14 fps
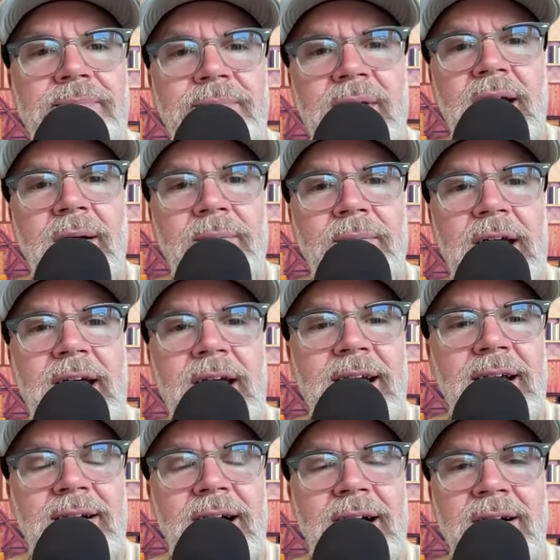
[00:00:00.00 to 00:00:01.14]
Yeah, man.
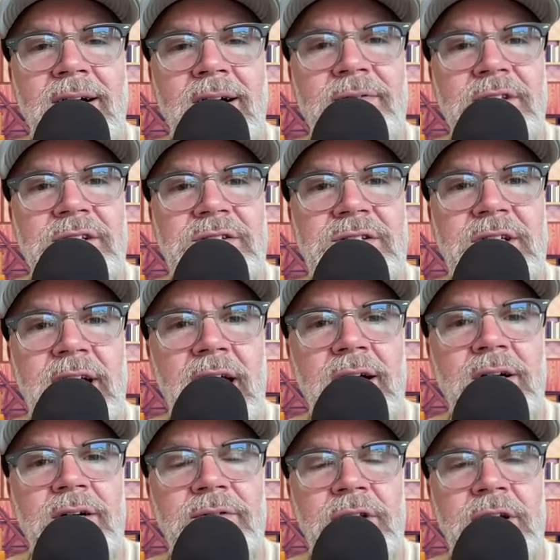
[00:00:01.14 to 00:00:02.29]
I, I love the city. I
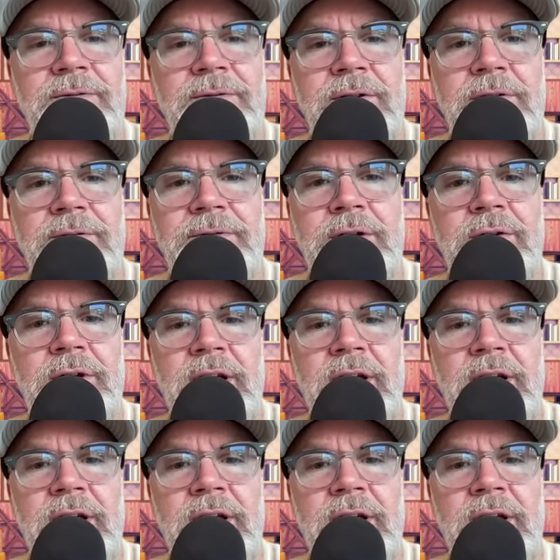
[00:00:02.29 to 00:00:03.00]
lived there for a few